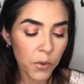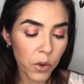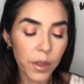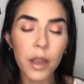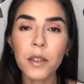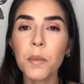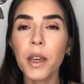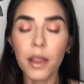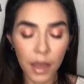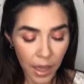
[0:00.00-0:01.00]
For this
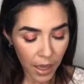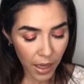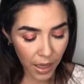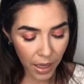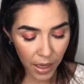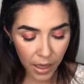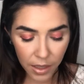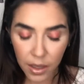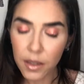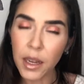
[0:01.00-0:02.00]
month,
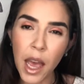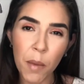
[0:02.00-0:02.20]
it doesn't